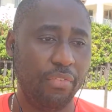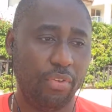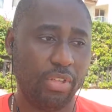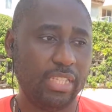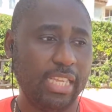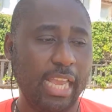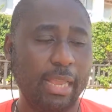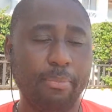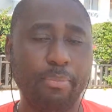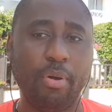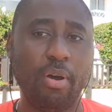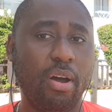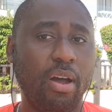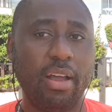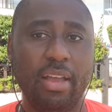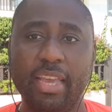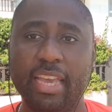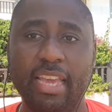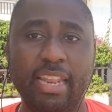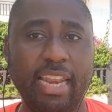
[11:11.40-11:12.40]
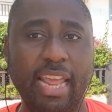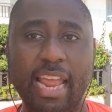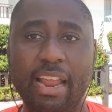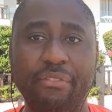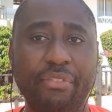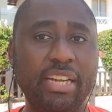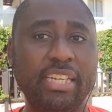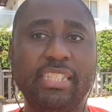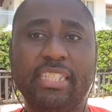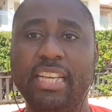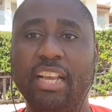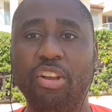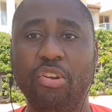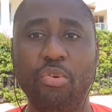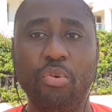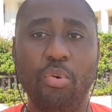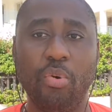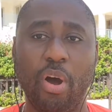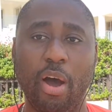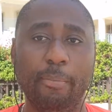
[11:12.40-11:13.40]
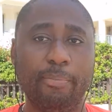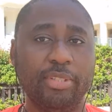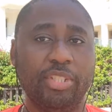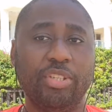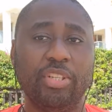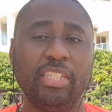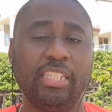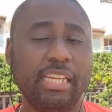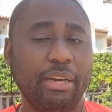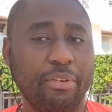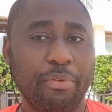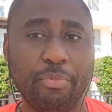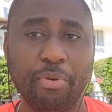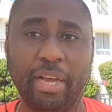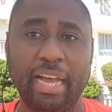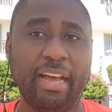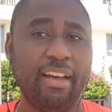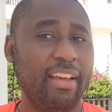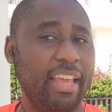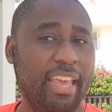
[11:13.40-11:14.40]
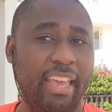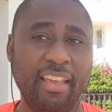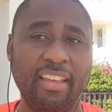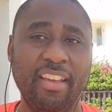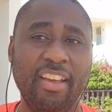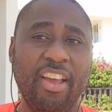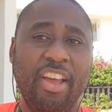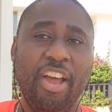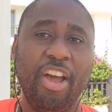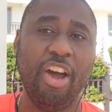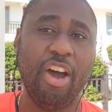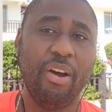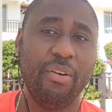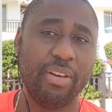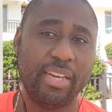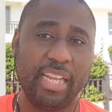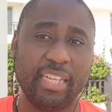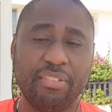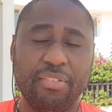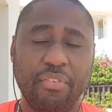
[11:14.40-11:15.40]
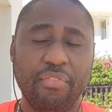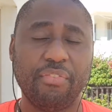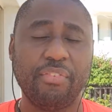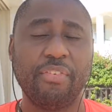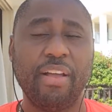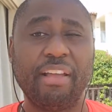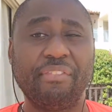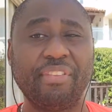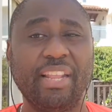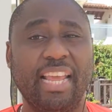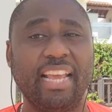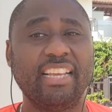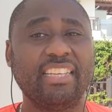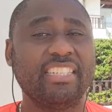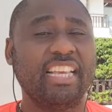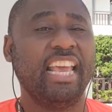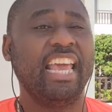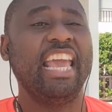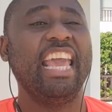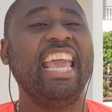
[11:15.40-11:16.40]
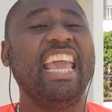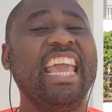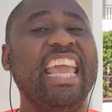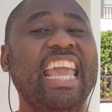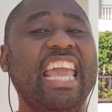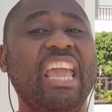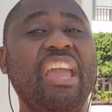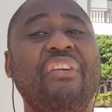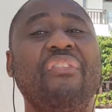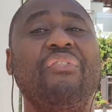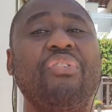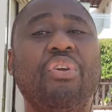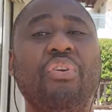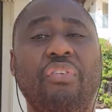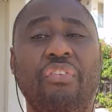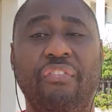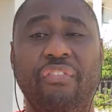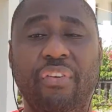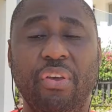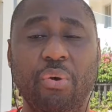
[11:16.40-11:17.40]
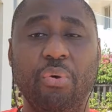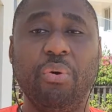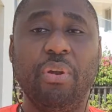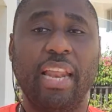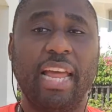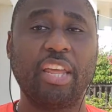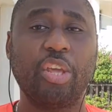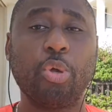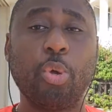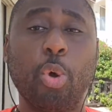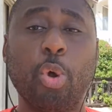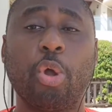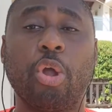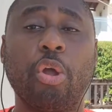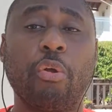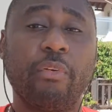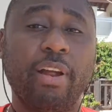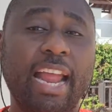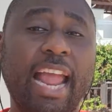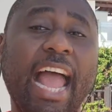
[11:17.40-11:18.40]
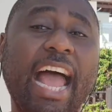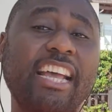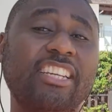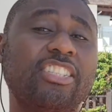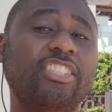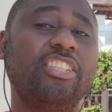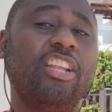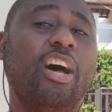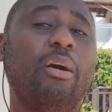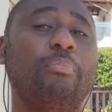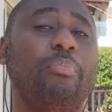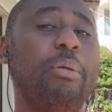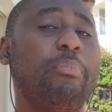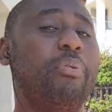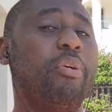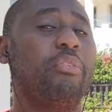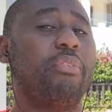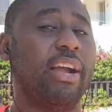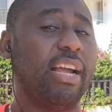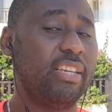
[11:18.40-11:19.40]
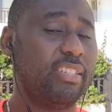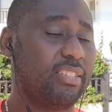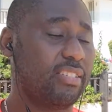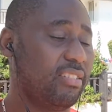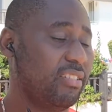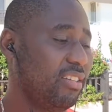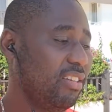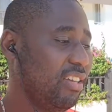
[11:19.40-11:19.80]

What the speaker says: take part in every single opportunity that we put out here over the next 55 days, if you feel like your career has not been progressed,